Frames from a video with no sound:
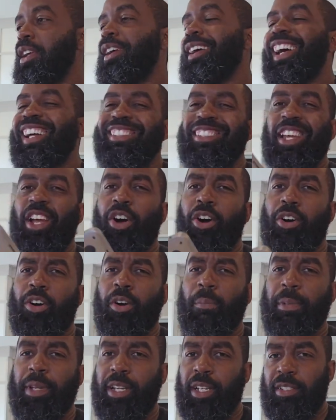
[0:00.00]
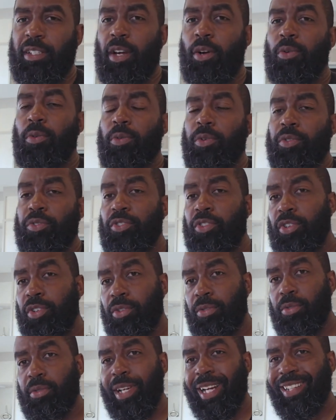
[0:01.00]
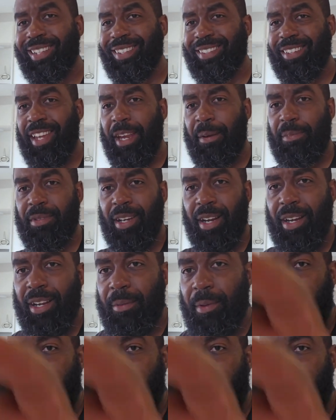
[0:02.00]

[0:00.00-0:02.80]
I say our because I ordered two at the same time. I